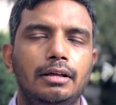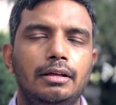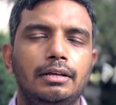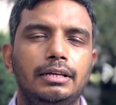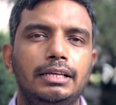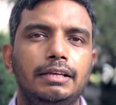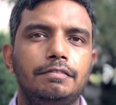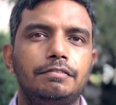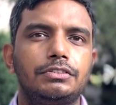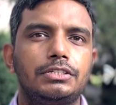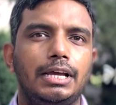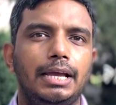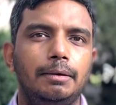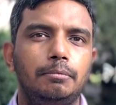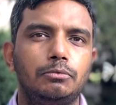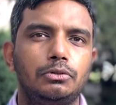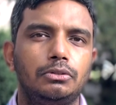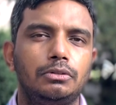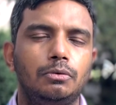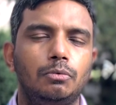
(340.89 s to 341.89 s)
give time
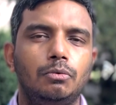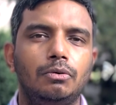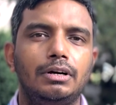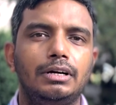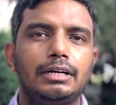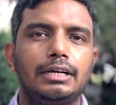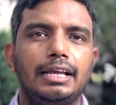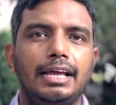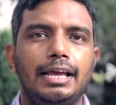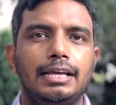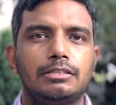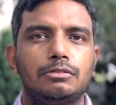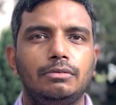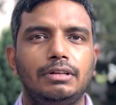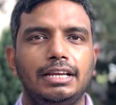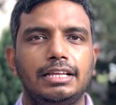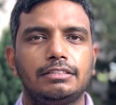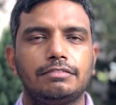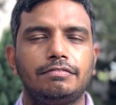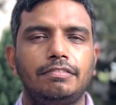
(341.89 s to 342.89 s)
to the work as well
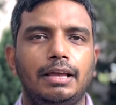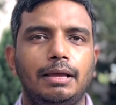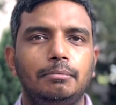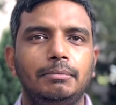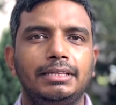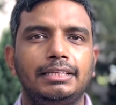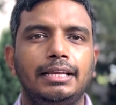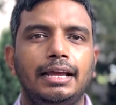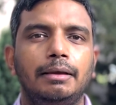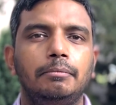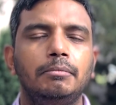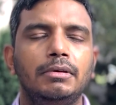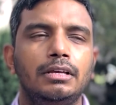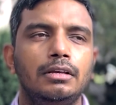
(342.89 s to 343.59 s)
as family time.